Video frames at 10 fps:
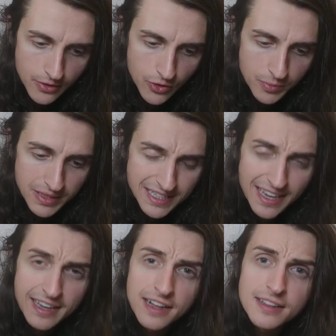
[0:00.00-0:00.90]
Could be
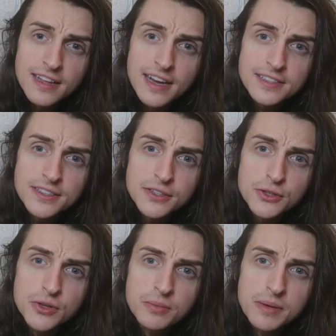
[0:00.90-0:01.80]
taking classes,
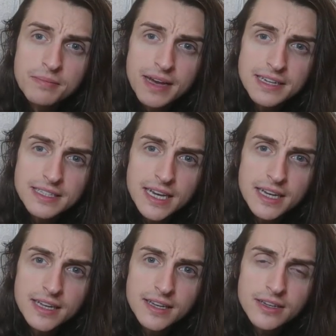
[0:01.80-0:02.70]
could be
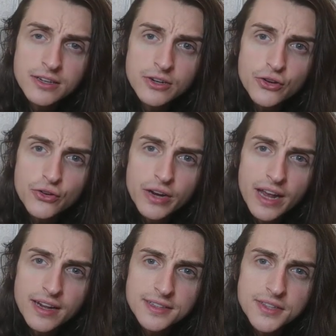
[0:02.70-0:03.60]
meditating,
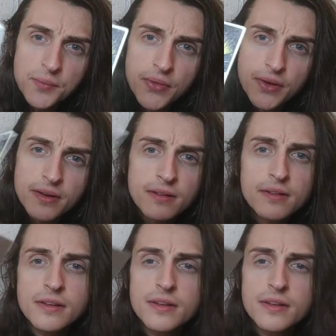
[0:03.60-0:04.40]
creating something.